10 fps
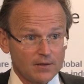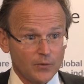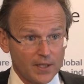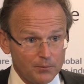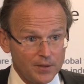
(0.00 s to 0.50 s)

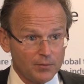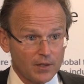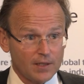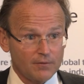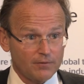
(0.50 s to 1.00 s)
where the people
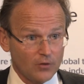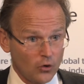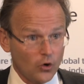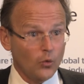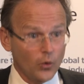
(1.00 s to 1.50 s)
live
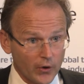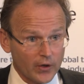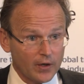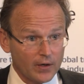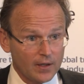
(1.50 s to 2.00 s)
or
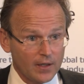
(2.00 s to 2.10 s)
work,